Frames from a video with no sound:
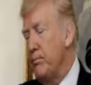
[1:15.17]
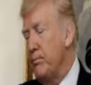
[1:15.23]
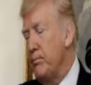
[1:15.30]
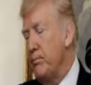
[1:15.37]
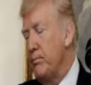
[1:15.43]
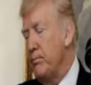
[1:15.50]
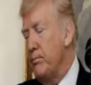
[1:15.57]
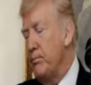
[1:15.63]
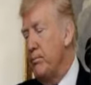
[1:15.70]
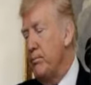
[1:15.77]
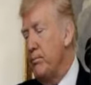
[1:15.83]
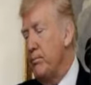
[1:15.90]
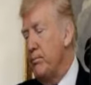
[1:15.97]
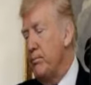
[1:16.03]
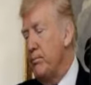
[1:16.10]

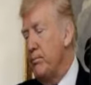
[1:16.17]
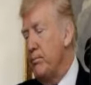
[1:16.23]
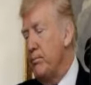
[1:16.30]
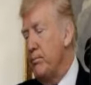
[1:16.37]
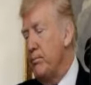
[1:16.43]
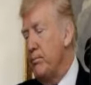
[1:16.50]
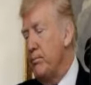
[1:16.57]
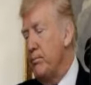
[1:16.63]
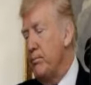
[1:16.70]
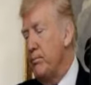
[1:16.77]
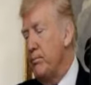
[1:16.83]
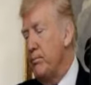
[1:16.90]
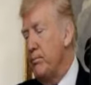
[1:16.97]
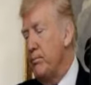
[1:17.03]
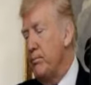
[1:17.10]

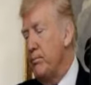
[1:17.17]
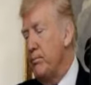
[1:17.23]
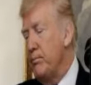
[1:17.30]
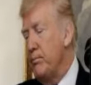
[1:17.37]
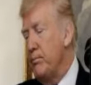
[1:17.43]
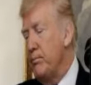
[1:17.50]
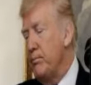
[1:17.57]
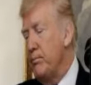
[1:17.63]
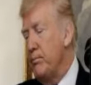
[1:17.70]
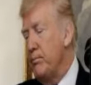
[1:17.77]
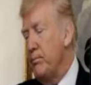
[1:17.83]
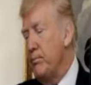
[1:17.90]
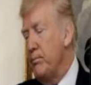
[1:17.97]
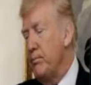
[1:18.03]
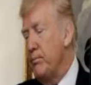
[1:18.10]

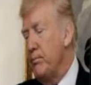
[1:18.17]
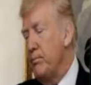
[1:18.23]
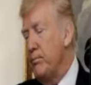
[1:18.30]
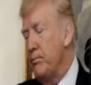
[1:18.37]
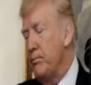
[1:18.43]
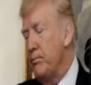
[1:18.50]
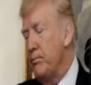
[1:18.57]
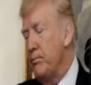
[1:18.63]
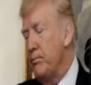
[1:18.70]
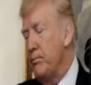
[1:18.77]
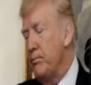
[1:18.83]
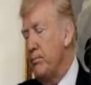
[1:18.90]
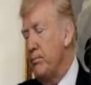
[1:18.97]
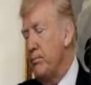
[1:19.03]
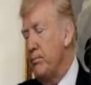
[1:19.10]

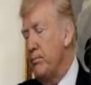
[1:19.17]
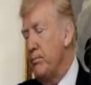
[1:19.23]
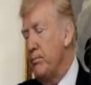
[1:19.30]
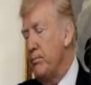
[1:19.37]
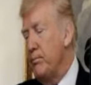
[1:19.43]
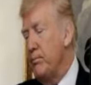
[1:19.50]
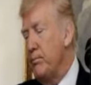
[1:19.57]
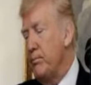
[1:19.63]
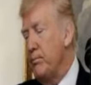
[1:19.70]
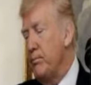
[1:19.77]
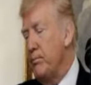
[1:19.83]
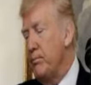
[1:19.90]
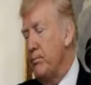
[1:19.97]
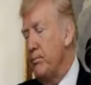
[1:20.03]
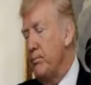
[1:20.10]

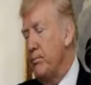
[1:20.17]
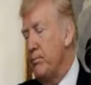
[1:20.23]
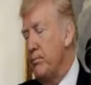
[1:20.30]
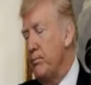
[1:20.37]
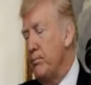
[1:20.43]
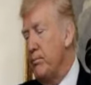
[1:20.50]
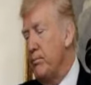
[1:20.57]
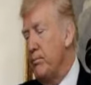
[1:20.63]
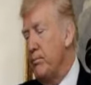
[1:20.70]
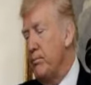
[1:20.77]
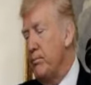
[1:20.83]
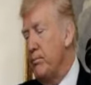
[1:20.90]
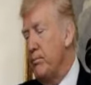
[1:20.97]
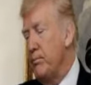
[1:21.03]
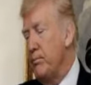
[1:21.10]

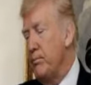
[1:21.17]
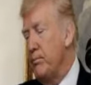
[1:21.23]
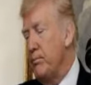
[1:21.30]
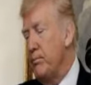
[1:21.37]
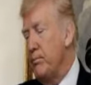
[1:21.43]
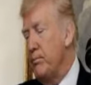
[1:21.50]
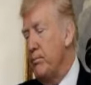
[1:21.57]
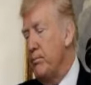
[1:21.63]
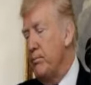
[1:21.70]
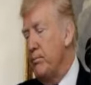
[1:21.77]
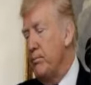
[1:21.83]
This is a still picture; no speech is visible.